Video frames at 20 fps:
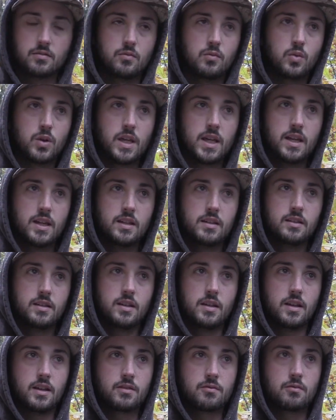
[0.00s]
wind
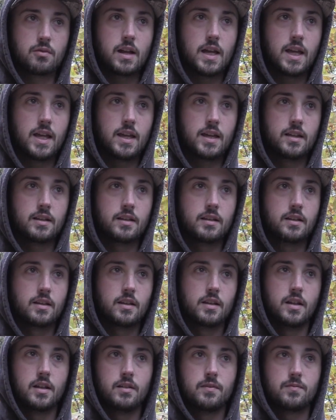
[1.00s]
and rain.
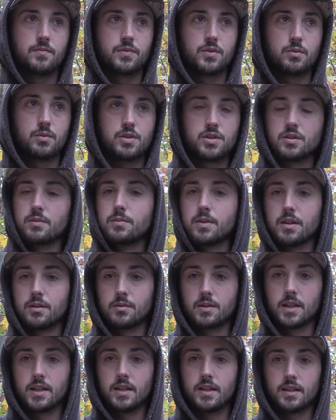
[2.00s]
We should be
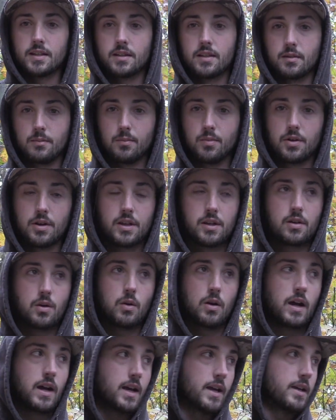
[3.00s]
able to get in there pretty
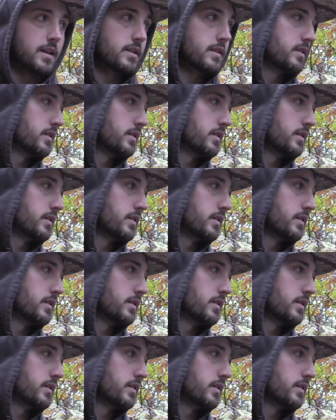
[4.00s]
quiet.